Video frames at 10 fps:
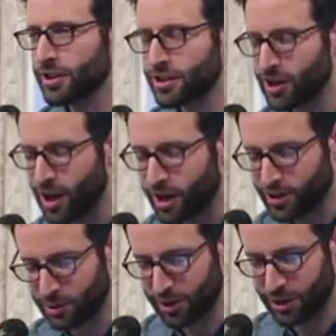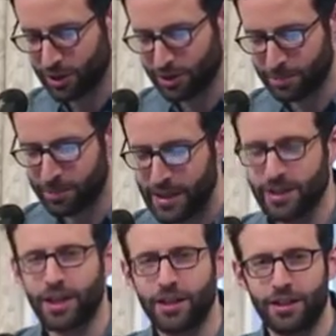this talk with a
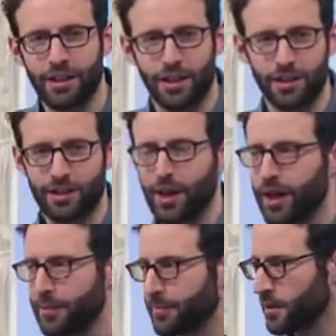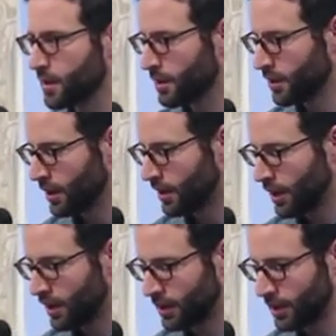basic idea,
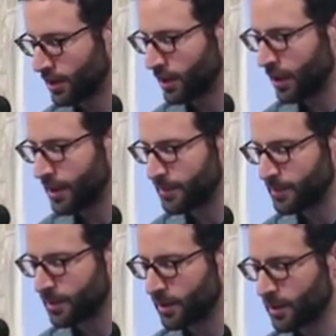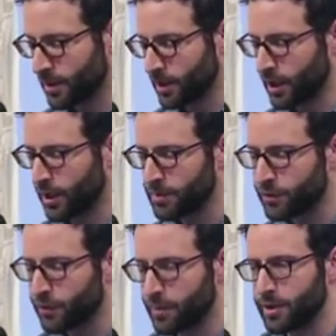it
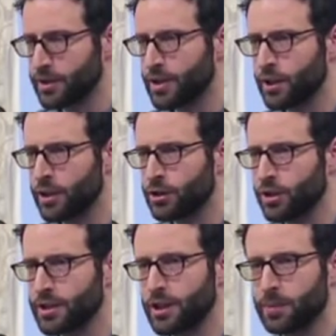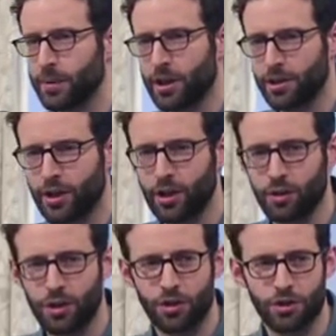comes from a New York City planner that I
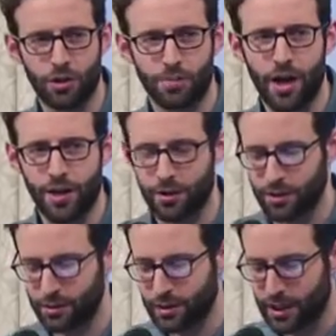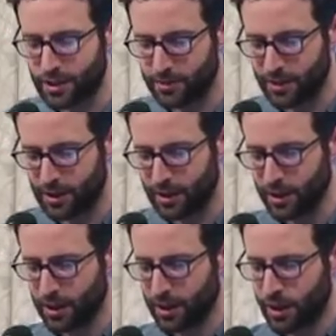know called Joan Byron, who said to
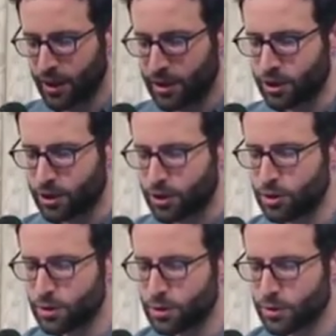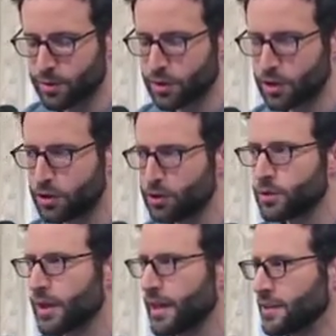me, the
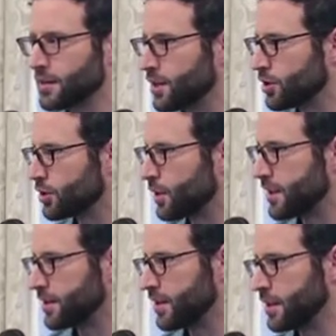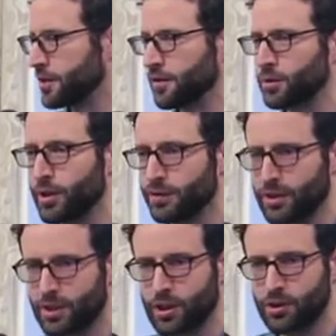two great existential crises of the
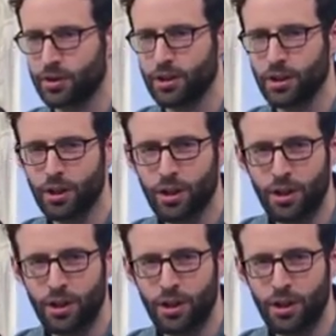21st century,